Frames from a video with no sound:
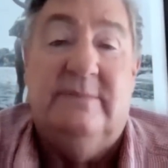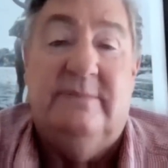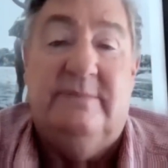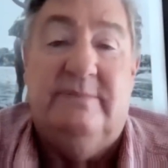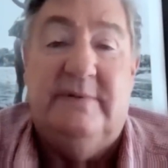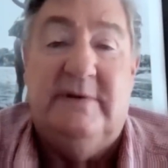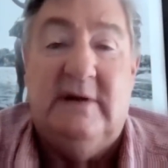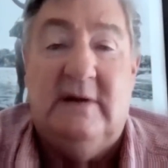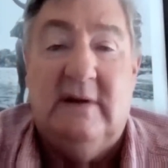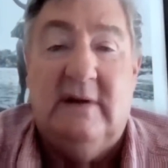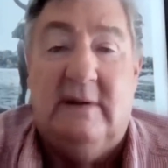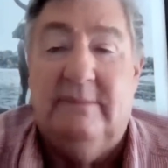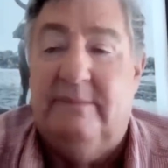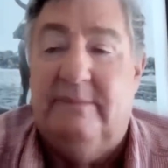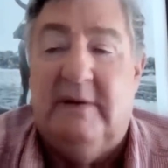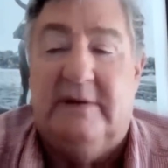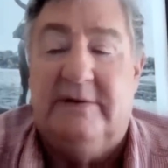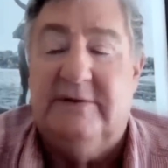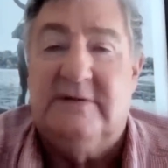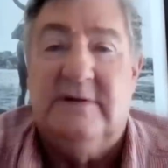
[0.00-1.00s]

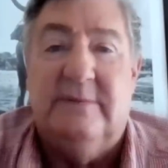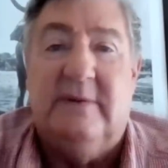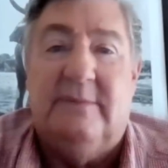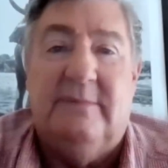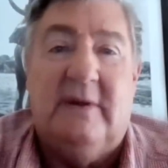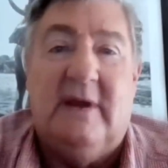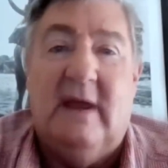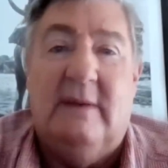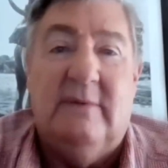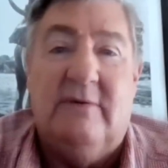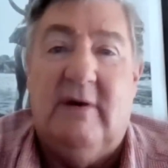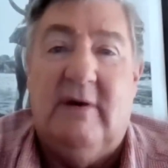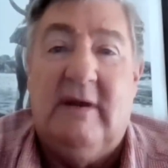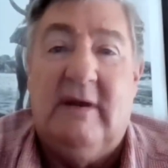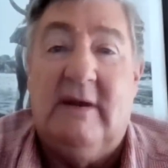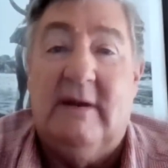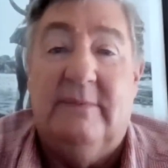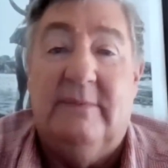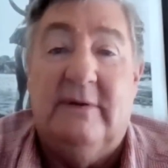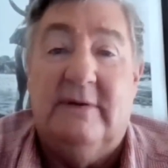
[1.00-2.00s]
I just about became a
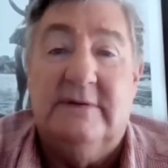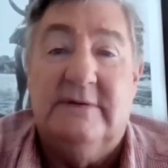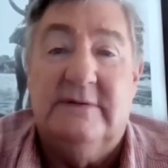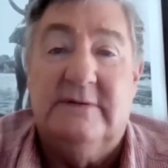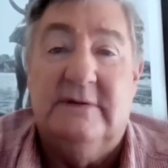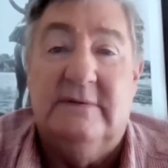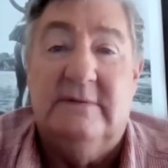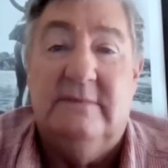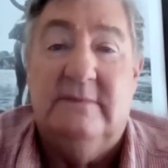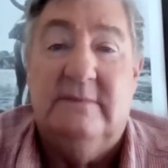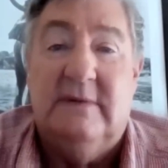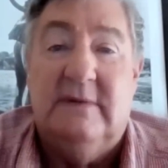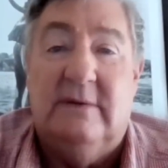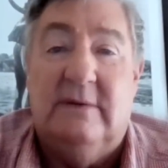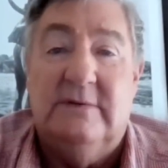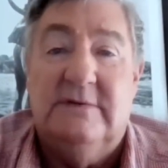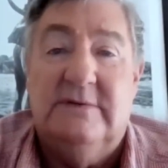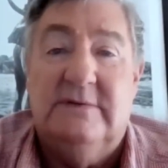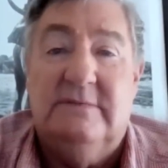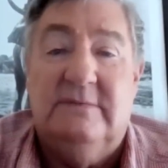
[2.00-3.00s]
regular because I
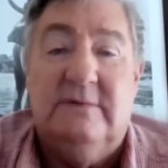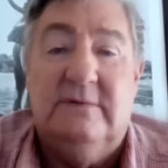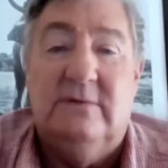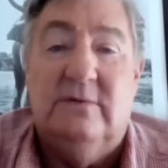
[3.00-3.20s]
was